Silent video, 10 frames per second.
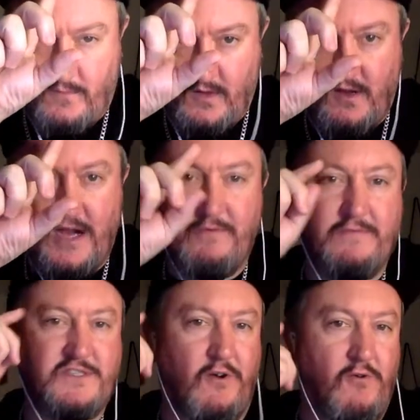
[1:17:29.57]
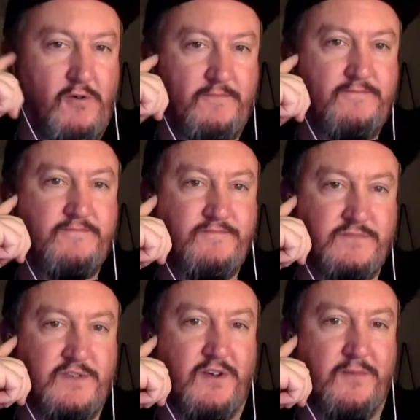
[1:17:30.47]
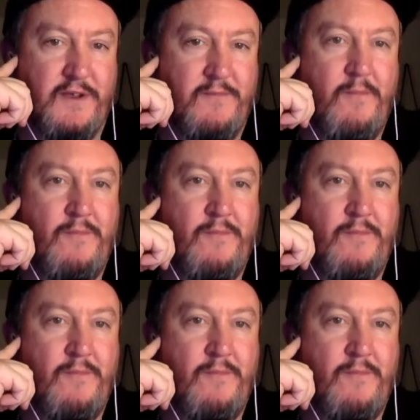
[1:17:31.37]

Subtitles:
Highbury was our home. You know what I mean?